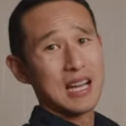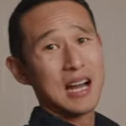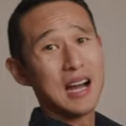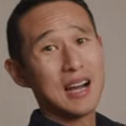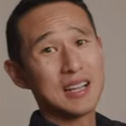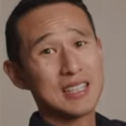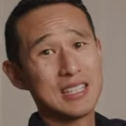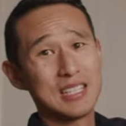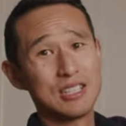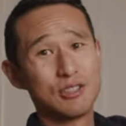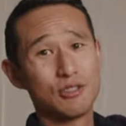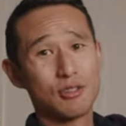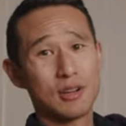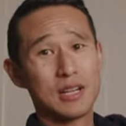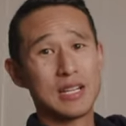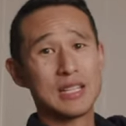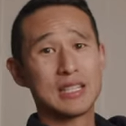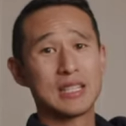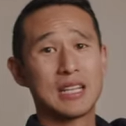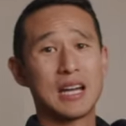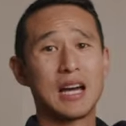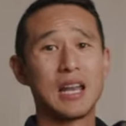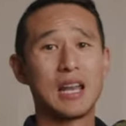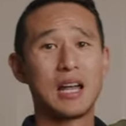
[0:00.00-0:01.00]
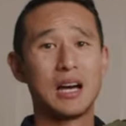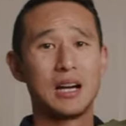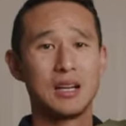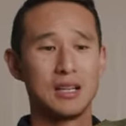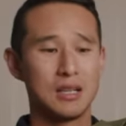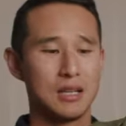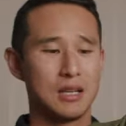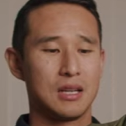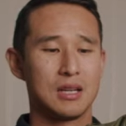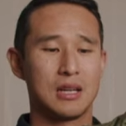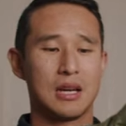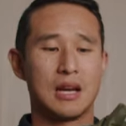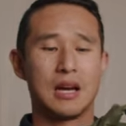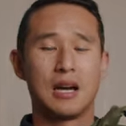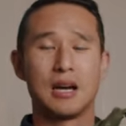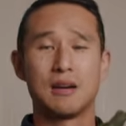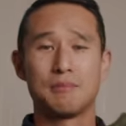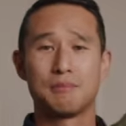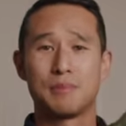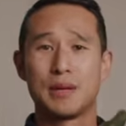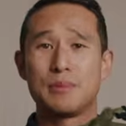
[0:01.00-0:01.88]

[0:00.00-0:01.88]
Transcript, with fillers: khaki green color, uh,